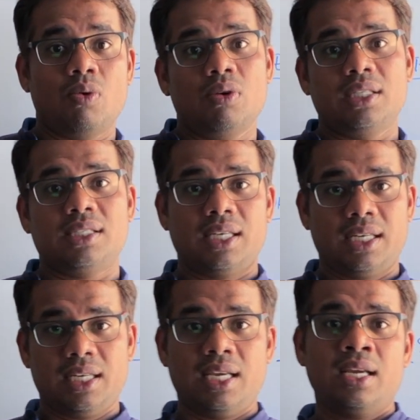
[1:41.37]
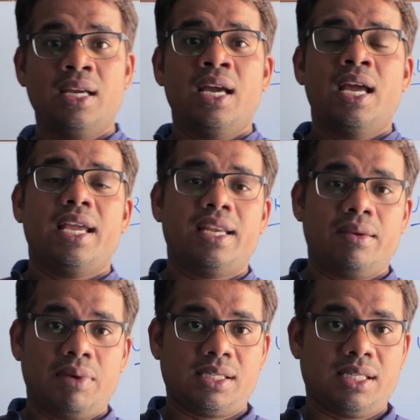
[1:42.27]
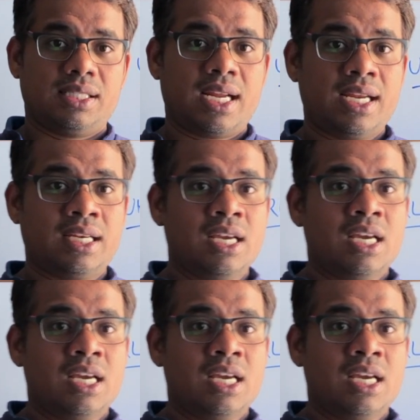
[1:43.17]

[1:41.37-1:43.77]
only share in a message, right?